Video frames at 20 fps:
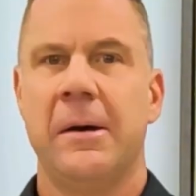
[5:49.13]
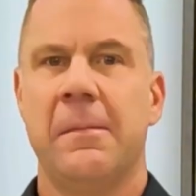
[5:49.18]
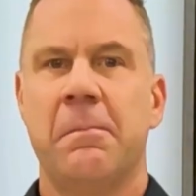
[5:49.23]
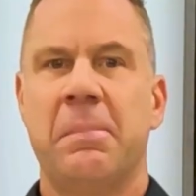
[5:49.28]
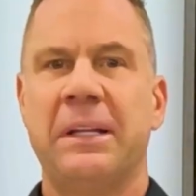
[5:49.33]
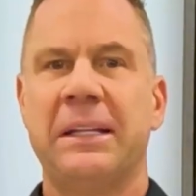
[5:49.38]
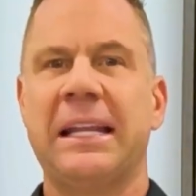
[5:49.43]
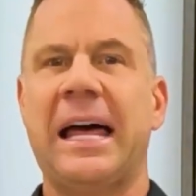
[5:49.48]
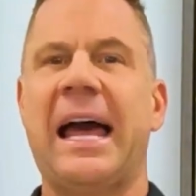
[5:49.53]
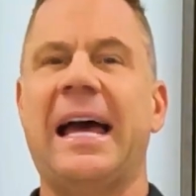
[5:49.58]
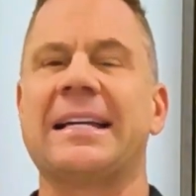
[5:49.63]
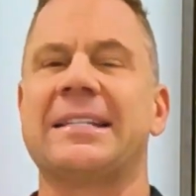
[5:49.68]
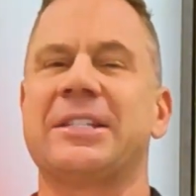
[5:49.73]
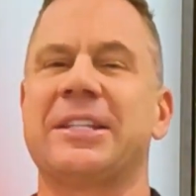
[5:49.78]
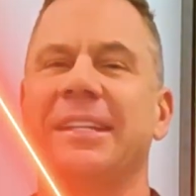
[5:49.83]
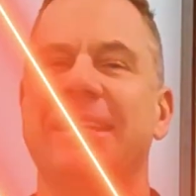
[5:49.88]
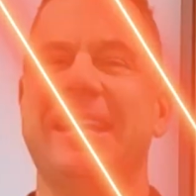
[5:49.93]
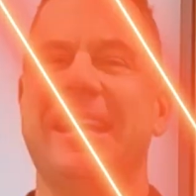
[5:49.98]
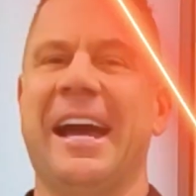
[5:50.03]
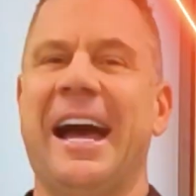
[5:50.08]
But
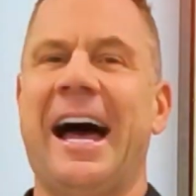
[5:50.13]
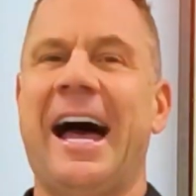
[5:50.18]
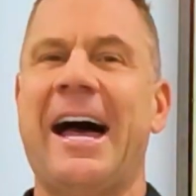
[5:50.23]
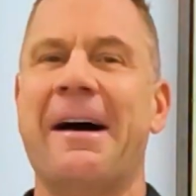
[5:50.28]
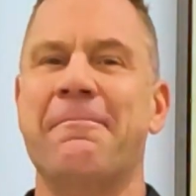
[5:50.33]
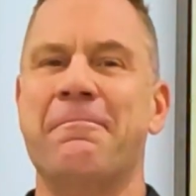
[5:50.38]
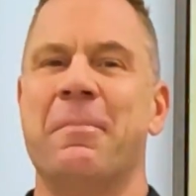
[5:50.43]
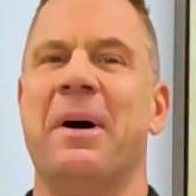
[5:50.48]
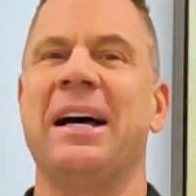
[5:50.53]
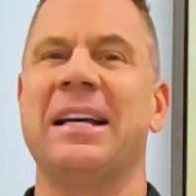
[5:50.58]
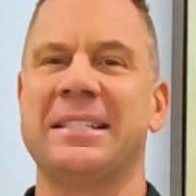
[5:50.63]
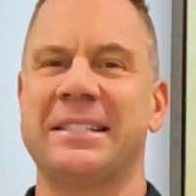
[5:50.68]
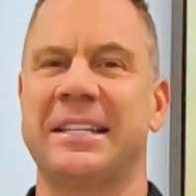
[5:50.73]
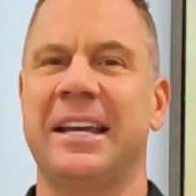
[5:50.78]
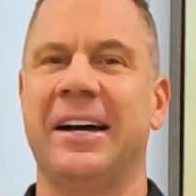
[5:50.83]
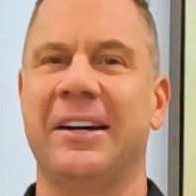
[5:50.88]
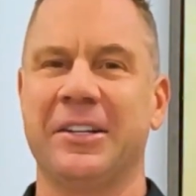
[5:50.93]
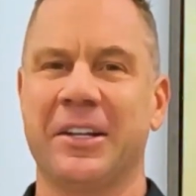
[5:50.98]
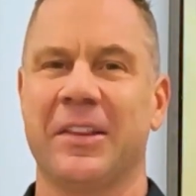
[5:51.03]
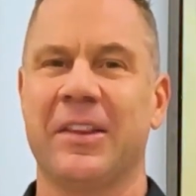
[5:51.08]
lastly, I must
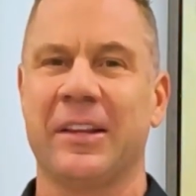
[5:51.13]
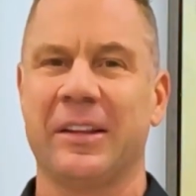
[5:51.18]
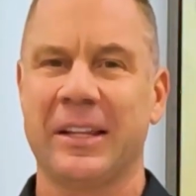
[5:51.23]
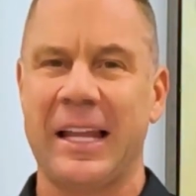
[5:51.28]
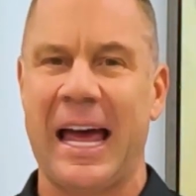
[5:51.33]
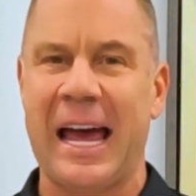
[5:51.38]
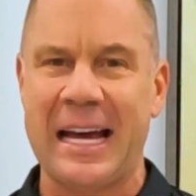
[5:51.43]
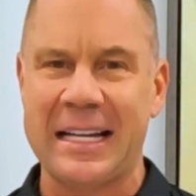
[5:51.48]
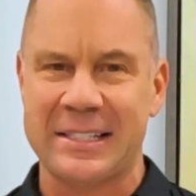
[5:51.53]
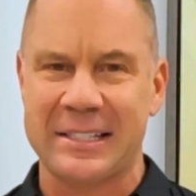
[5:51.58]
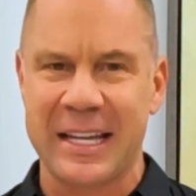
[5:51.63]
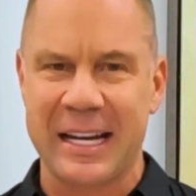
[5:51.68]
tell you the last